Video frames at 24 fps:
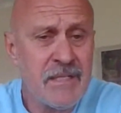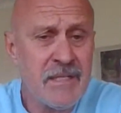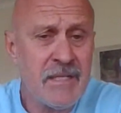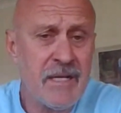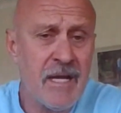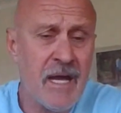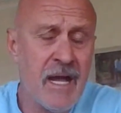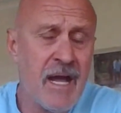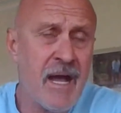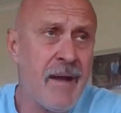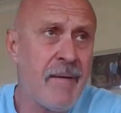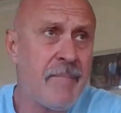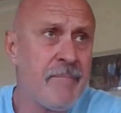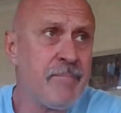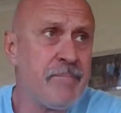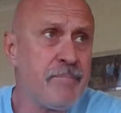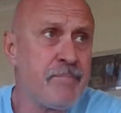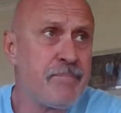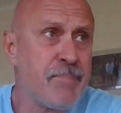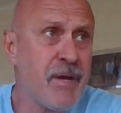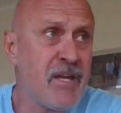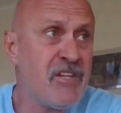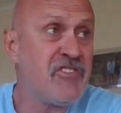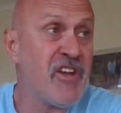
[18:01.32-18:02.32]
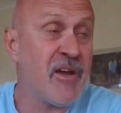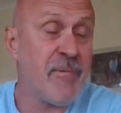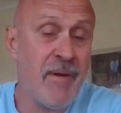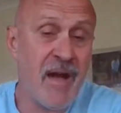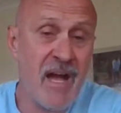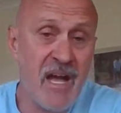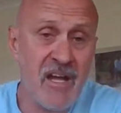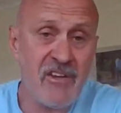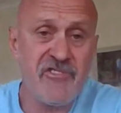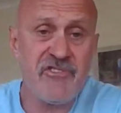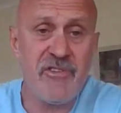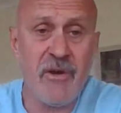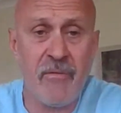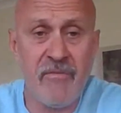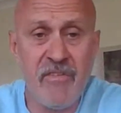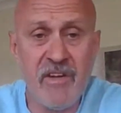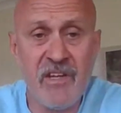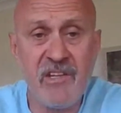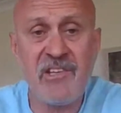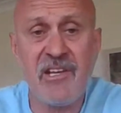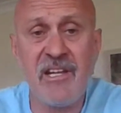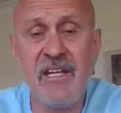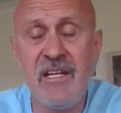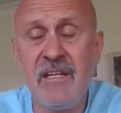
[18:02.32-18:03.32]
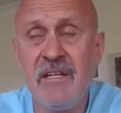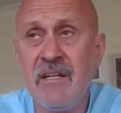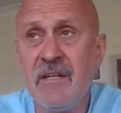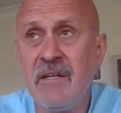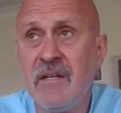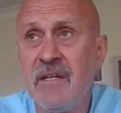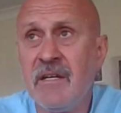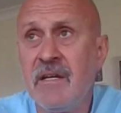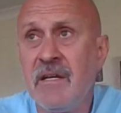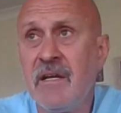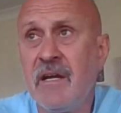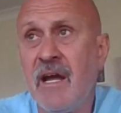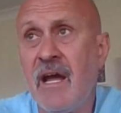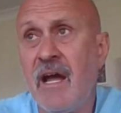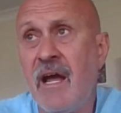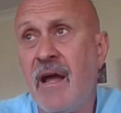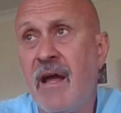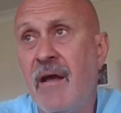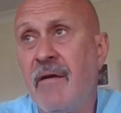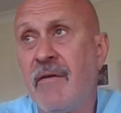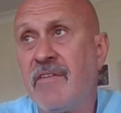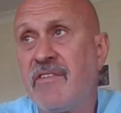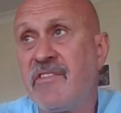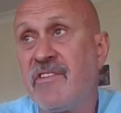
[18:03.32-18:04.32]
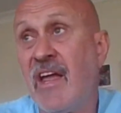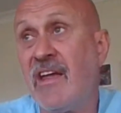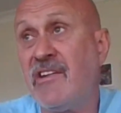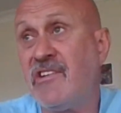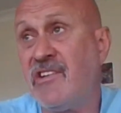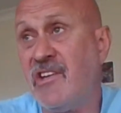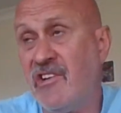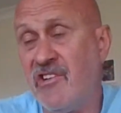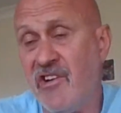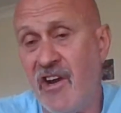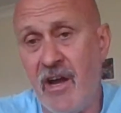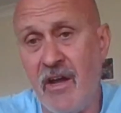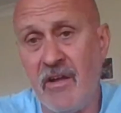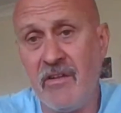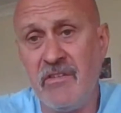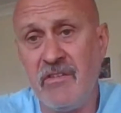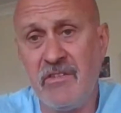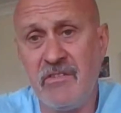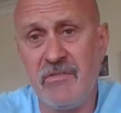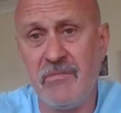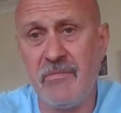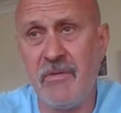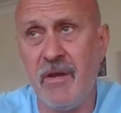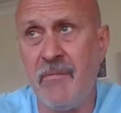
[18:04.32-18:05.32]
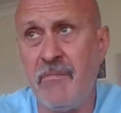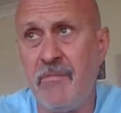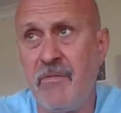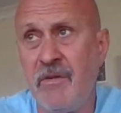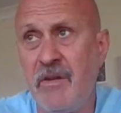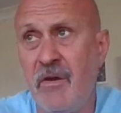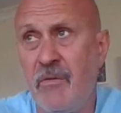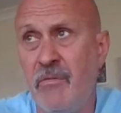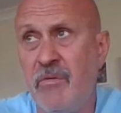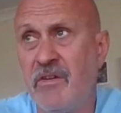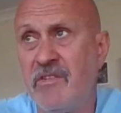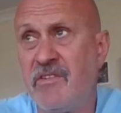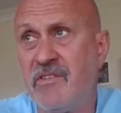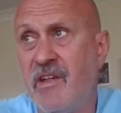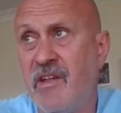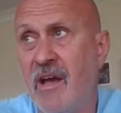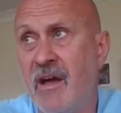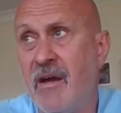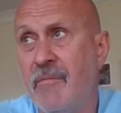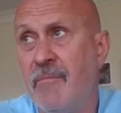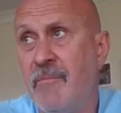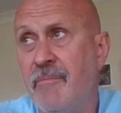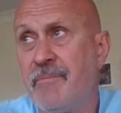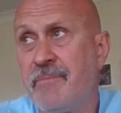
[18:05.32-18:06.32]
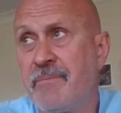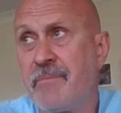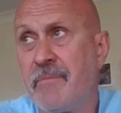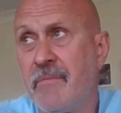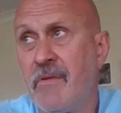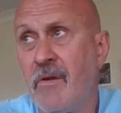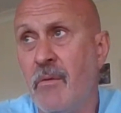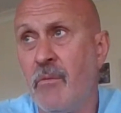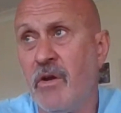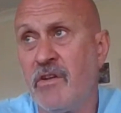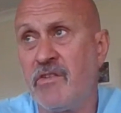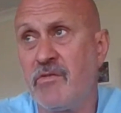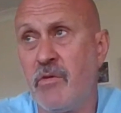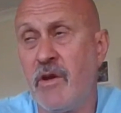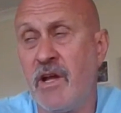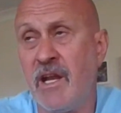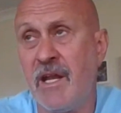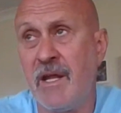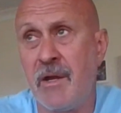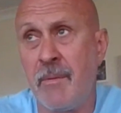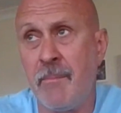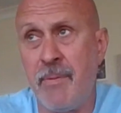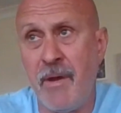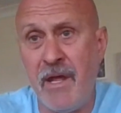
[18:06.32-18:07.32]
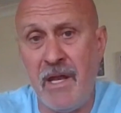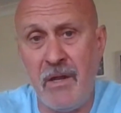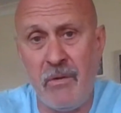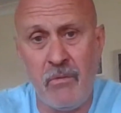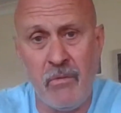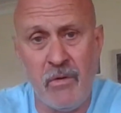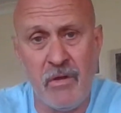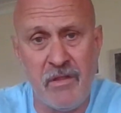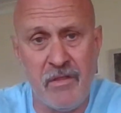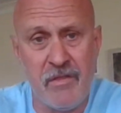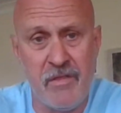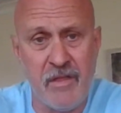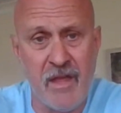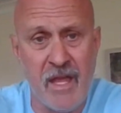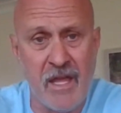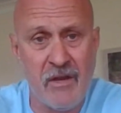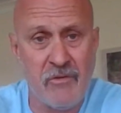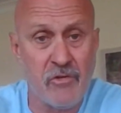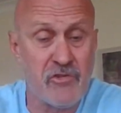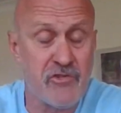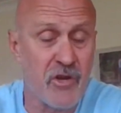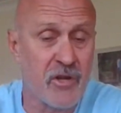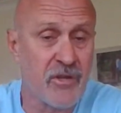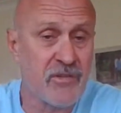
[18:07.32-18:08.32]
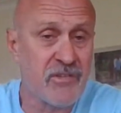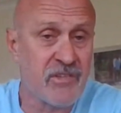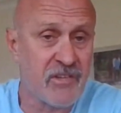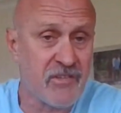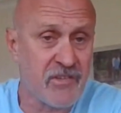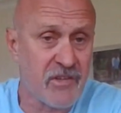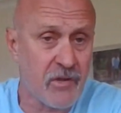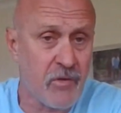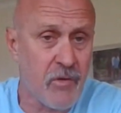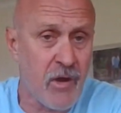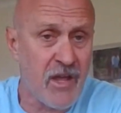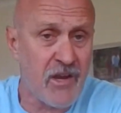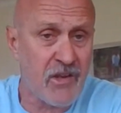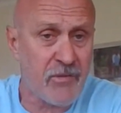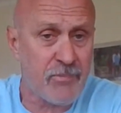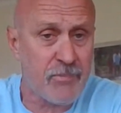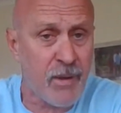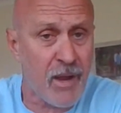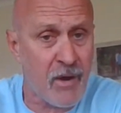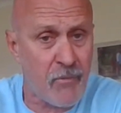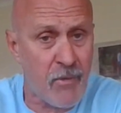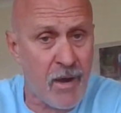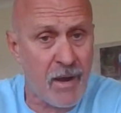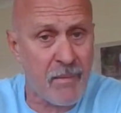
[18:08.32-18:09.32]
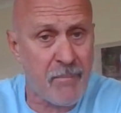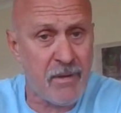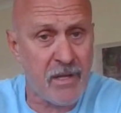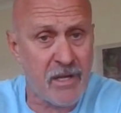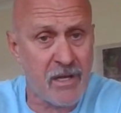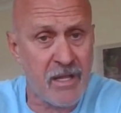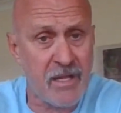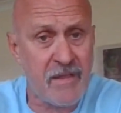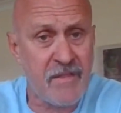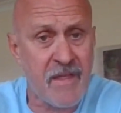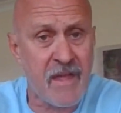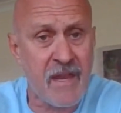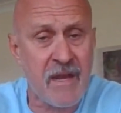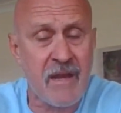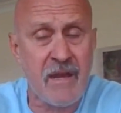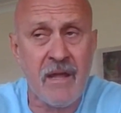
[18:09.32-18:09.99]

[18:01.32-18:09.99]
PJ Marsh, obviously. Stacey Jones, was really competing with Andrew Johns as the greatest player in rugby league then.